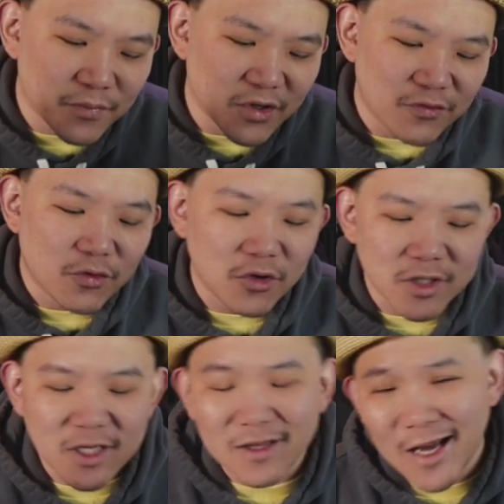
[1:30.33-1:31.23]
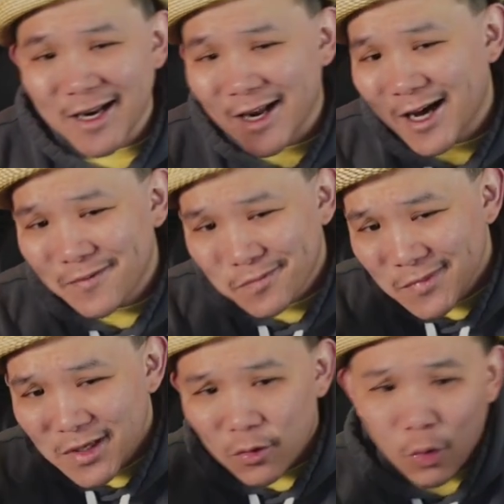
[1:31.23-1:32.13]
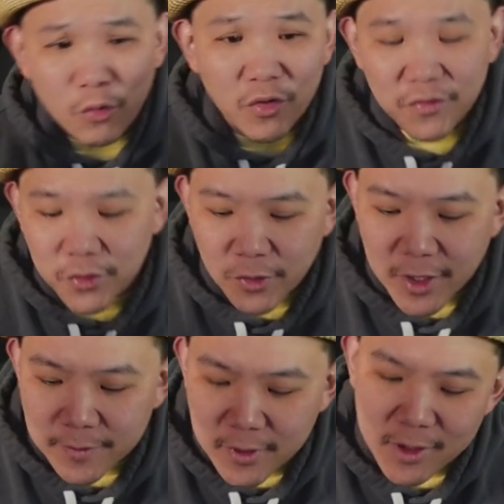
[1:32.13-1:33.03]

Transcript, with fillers: before they light it up or review it,